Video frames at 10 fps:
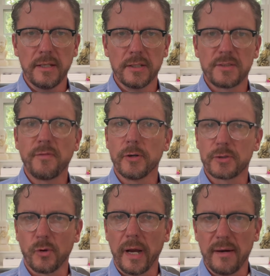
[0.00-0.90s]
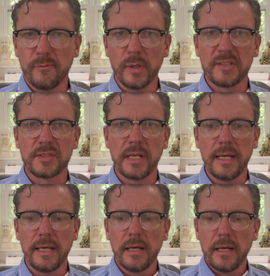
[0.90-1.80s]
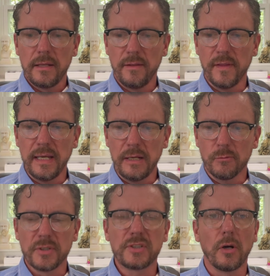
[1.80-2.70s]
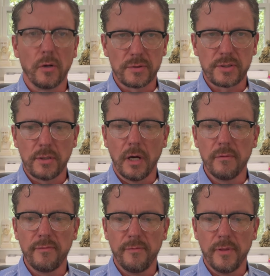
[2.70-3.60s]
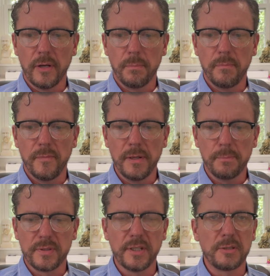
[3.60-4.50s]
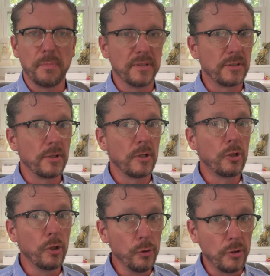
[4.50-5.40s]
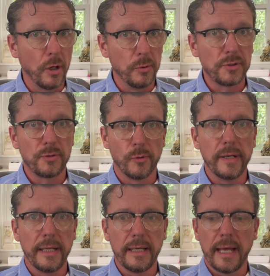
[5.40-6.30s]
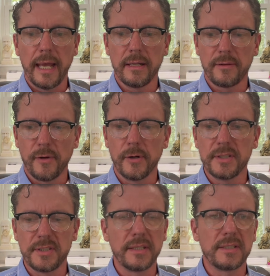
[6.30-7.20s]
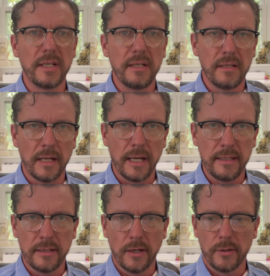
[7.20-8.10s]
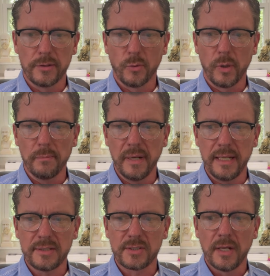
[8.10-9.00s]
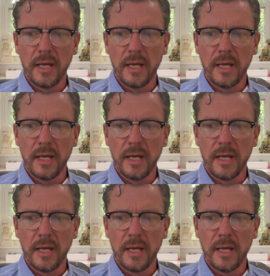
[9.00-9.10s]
this first graph, we see the results of the participants' glucose reading at 30, 60, 90, and 120 minutes.